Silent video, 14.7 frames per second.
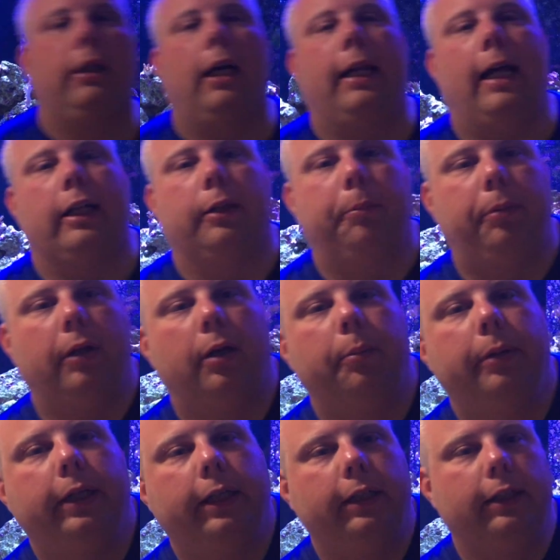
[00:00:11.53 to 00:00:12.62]
cut out the
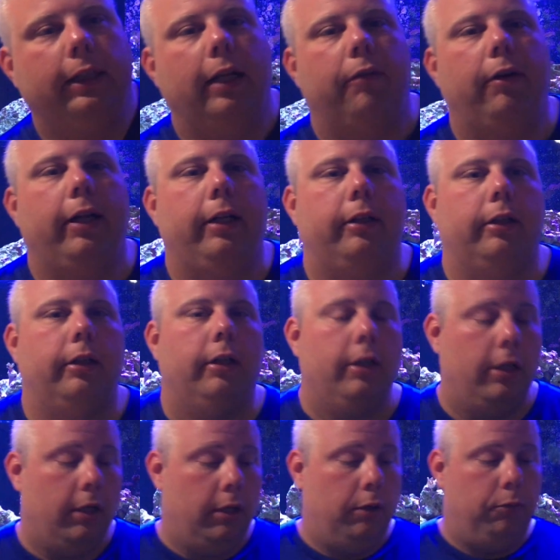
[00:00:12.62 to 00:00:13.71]
plumbing and getting ready to
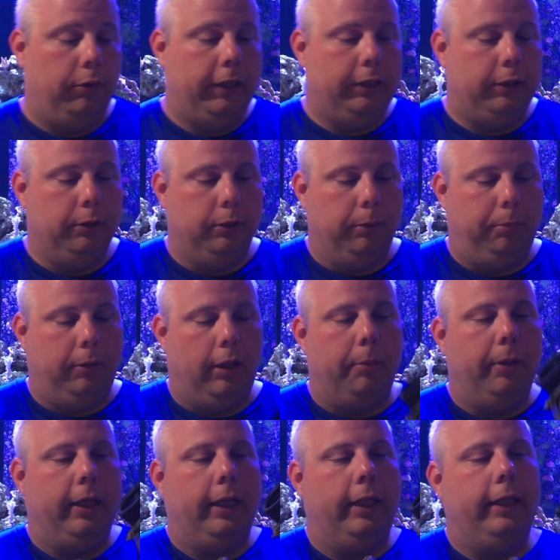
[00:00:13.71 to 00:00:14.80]
redo the
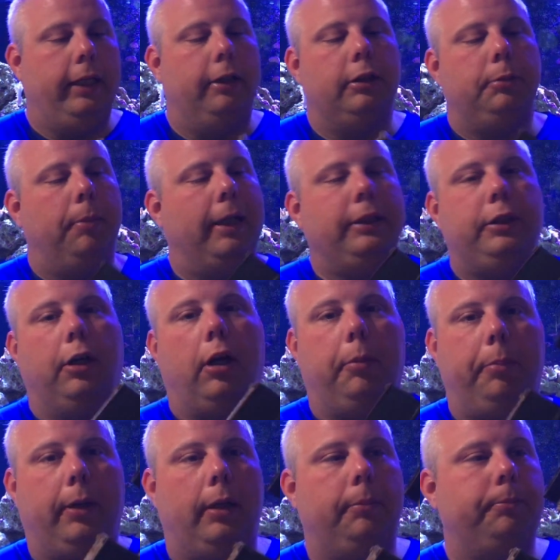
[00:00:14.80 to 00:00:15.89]
plumbing, and here's my dart
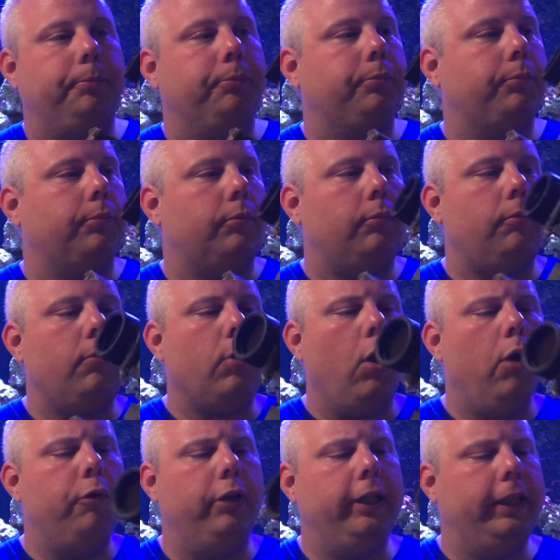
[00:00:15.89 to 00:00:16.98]
pump.
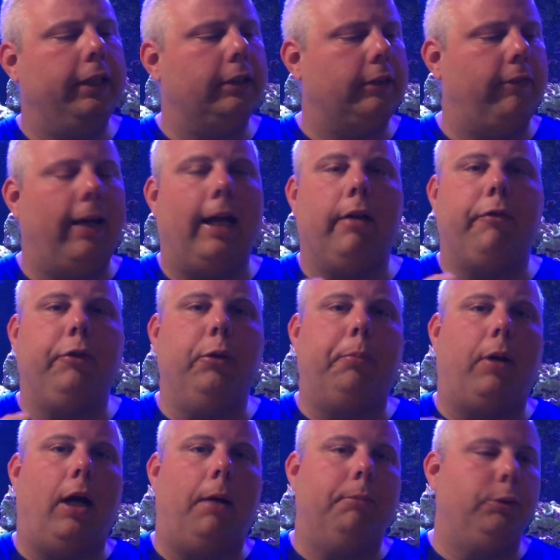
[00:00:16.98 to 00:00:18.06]
Over the years, I've had a few
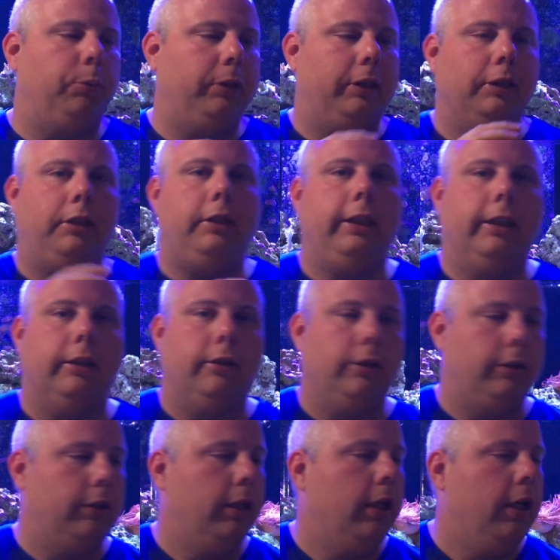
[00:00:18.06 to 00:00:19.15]
problems with the
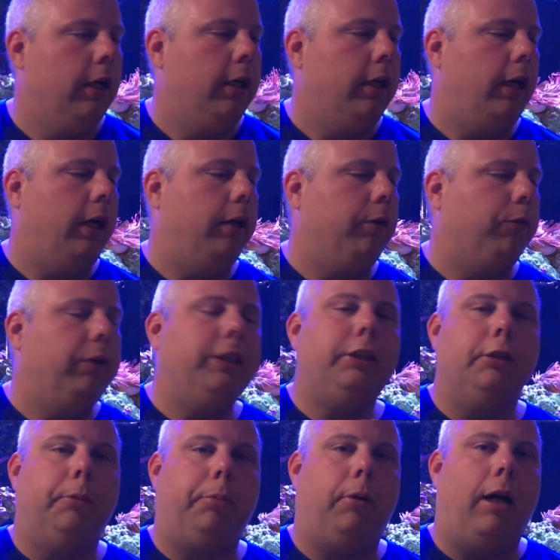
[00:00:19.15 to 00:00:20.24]
seals. The
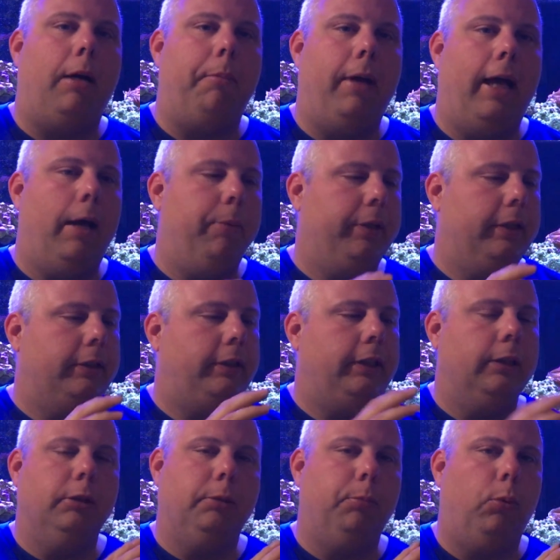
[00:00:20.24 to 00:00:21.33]
original problem I had with the
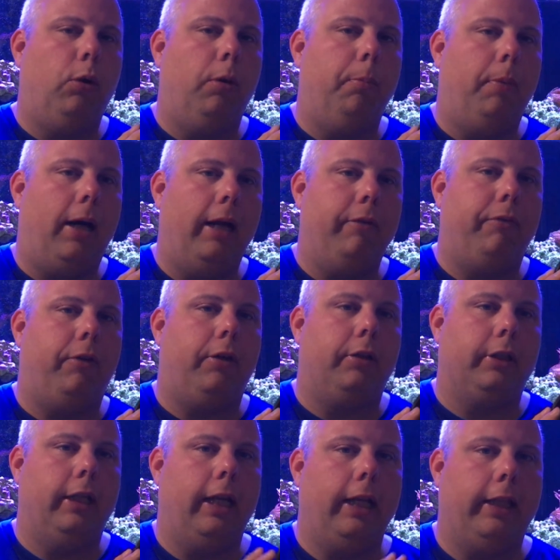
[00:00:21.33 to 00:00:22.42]
seal was more my fault
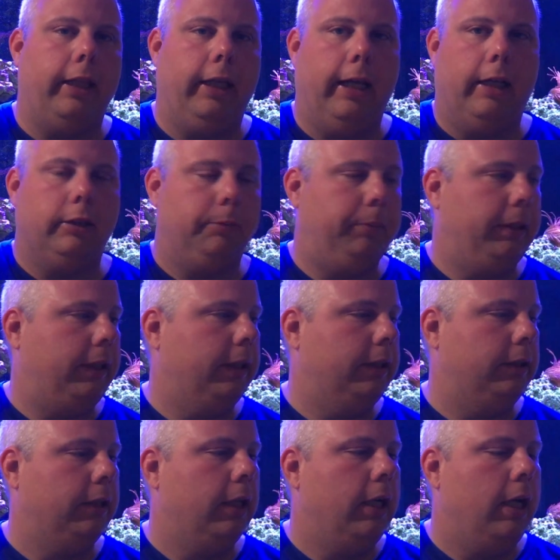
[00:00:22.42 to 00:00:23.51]
than anything else because